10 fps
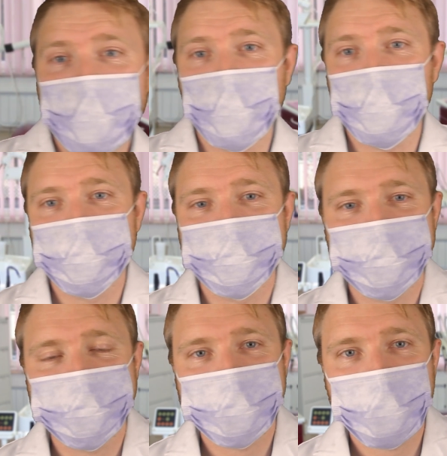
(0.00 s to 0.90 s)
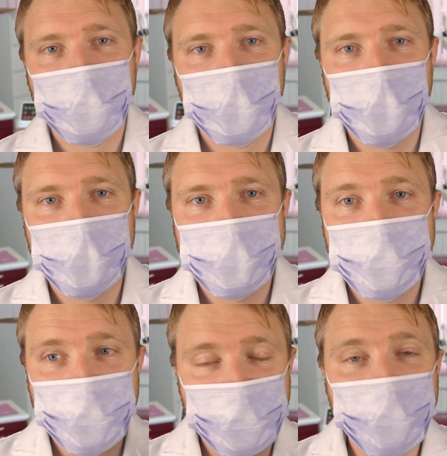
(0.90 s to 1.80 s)
you go.
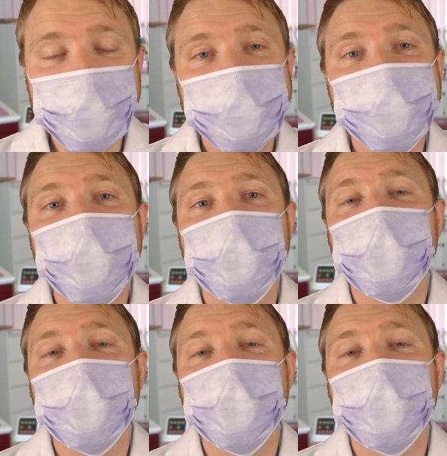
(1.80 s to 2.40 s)
Just rinse.